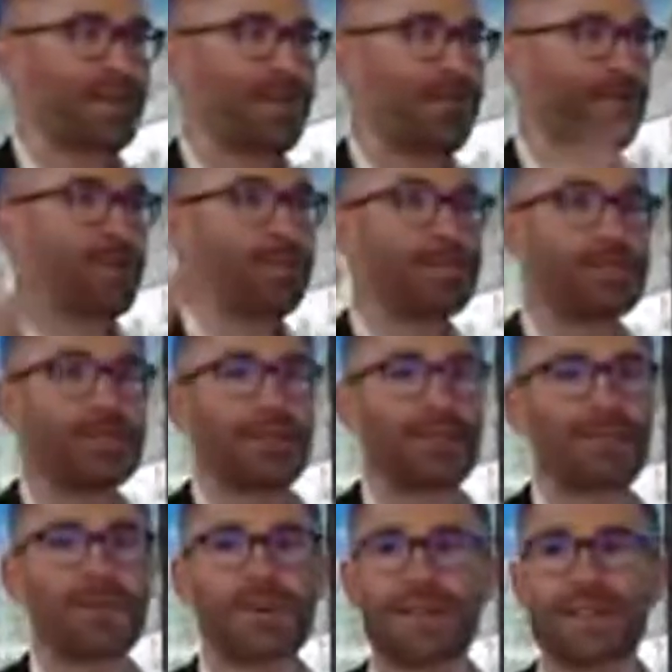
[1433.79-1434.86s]
the future
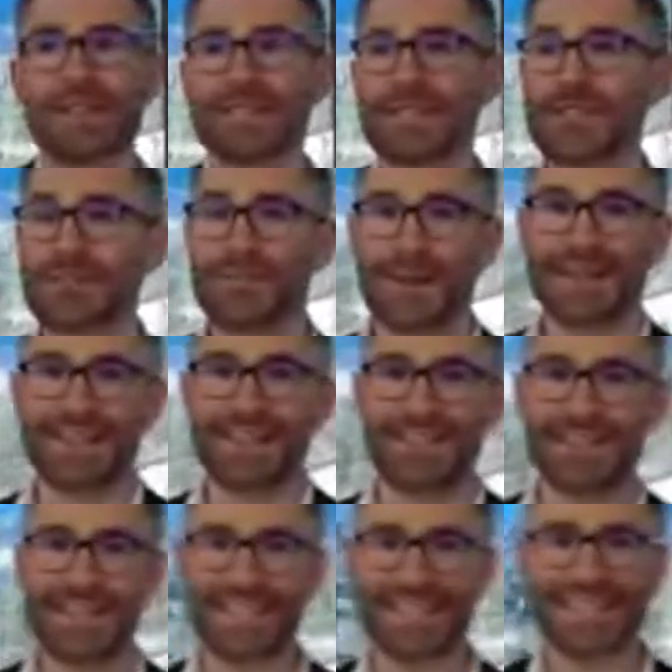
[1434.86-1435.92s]
of political decision
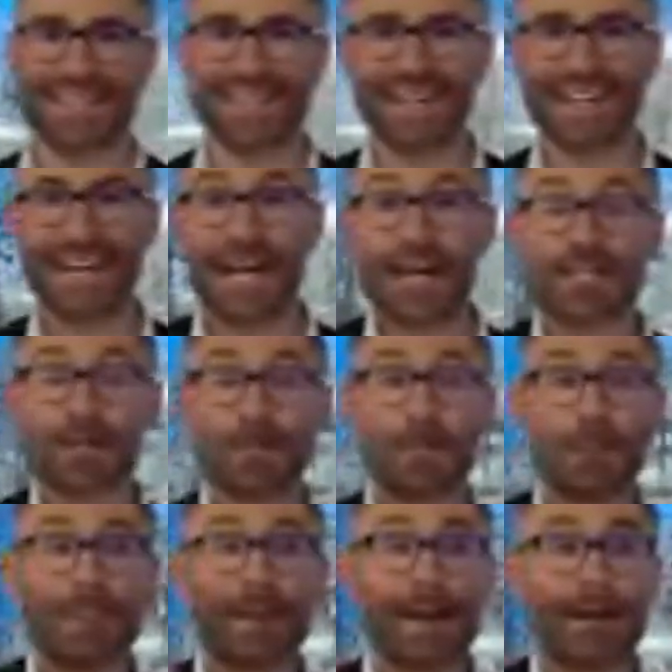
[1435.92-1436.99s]
making, right?
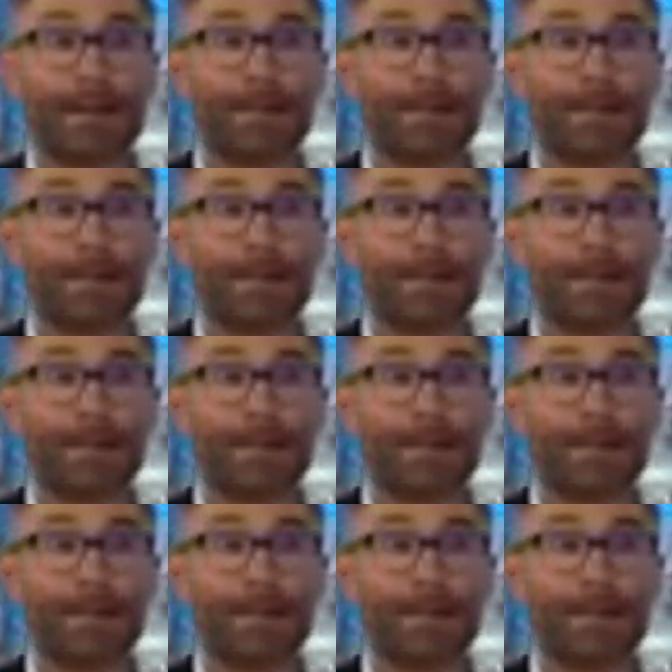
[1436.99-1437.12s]
So